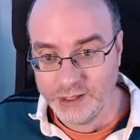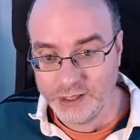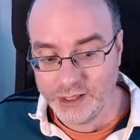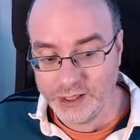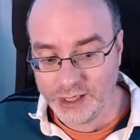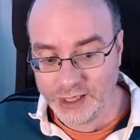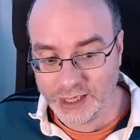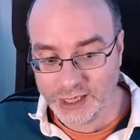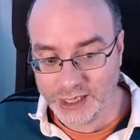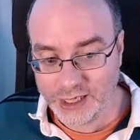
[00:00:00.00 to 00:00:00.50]

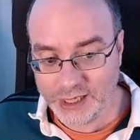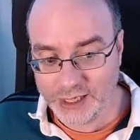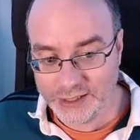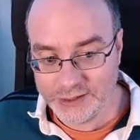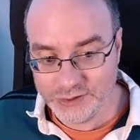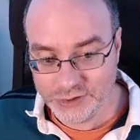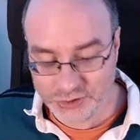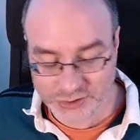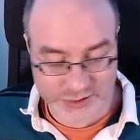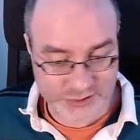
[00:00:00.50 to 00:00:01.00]

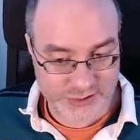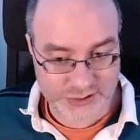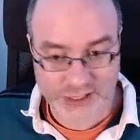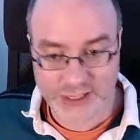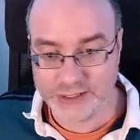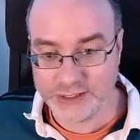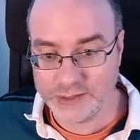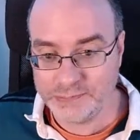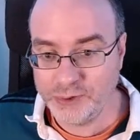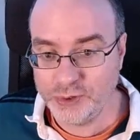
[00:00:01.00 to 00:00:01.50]
and you can
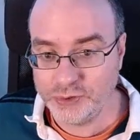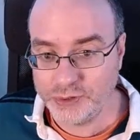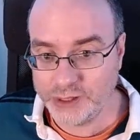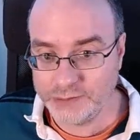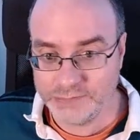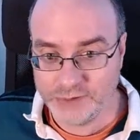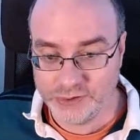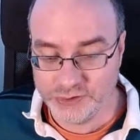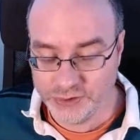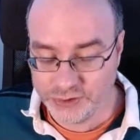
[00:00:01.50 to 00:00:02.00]
select the
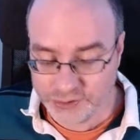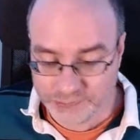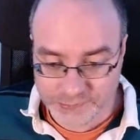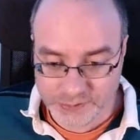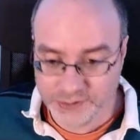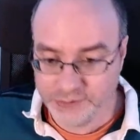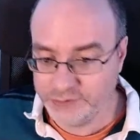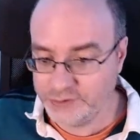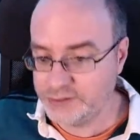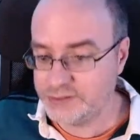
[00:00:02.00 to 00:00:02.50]
program on your
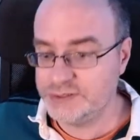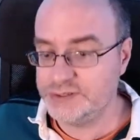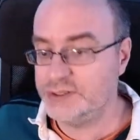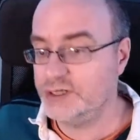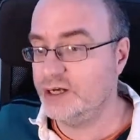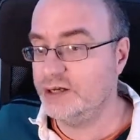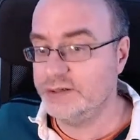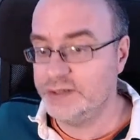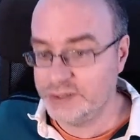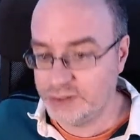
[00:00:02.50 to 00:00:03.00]
computer and
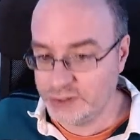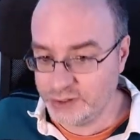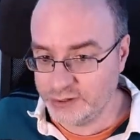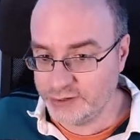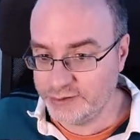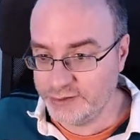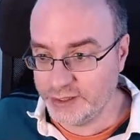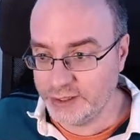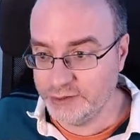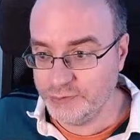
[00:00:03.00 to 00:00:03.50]
start the darn
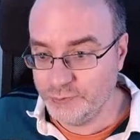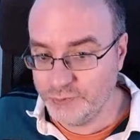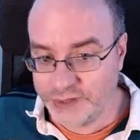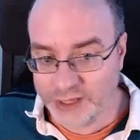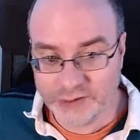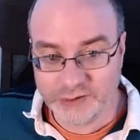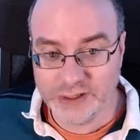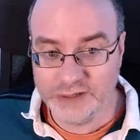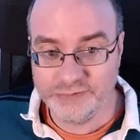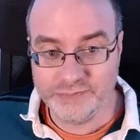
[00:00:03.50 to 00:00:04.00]
thing
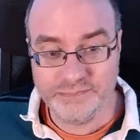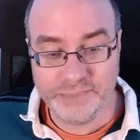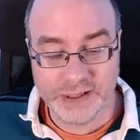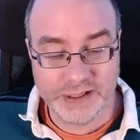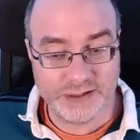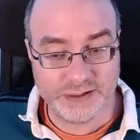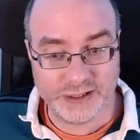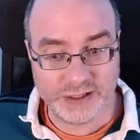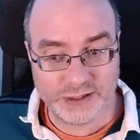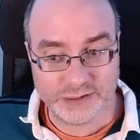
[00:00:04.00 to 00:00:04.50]
without even
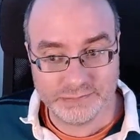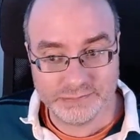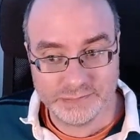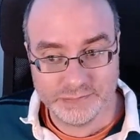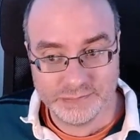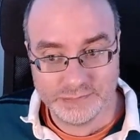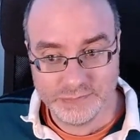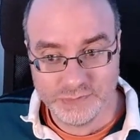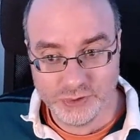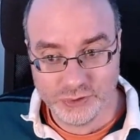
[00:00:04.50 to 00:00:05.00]
being there.
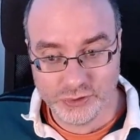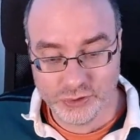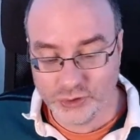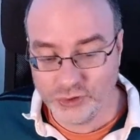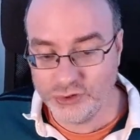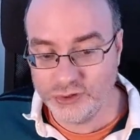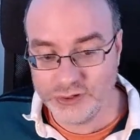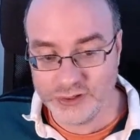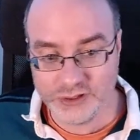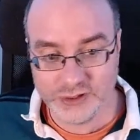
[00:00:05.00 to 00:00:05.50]

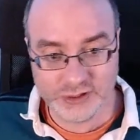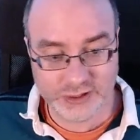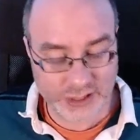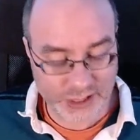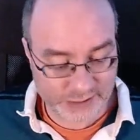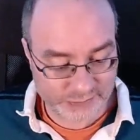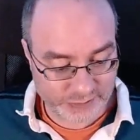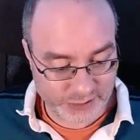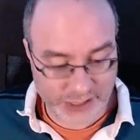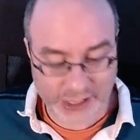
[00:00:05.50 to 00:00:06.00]
Or you can
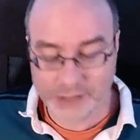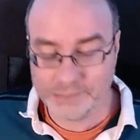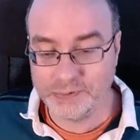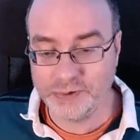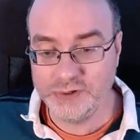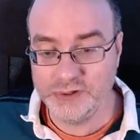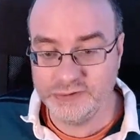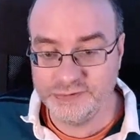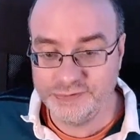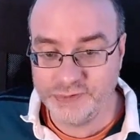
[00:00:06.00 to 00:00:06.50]
have the app
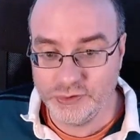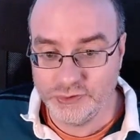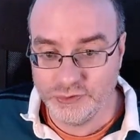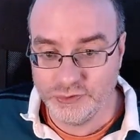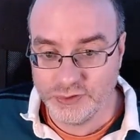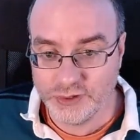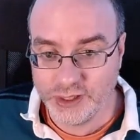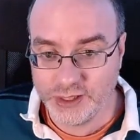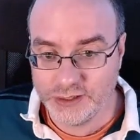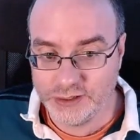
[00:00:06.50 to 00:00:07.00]
on your
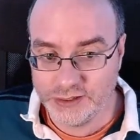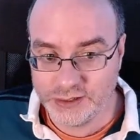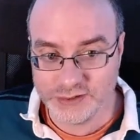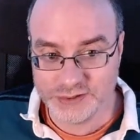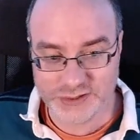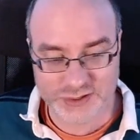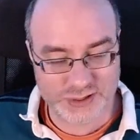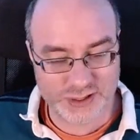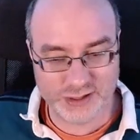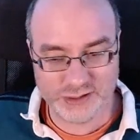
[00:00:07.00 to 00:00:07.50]
phone and you can
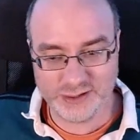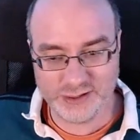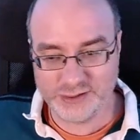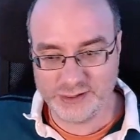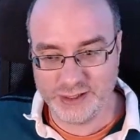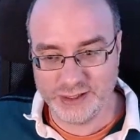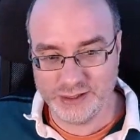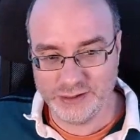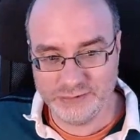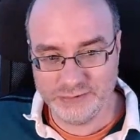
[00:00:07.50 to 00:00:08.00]
start the
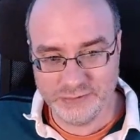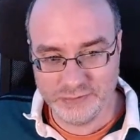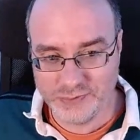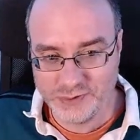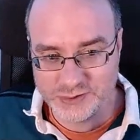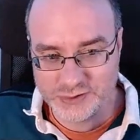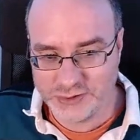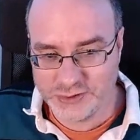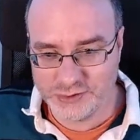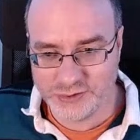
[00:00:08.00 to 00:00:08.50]
thing
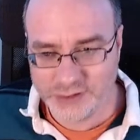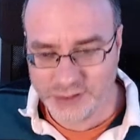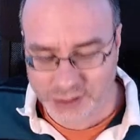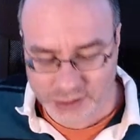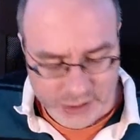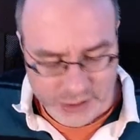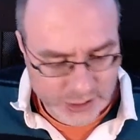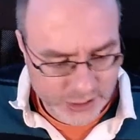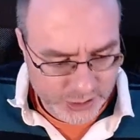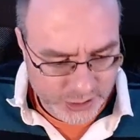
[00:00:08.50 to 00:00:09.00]
whilst you're not there.
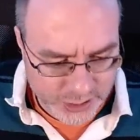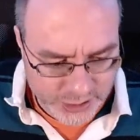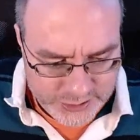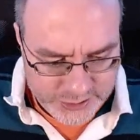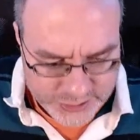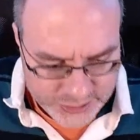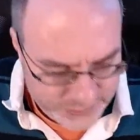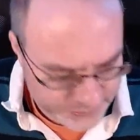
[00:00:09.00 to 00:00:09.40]
It's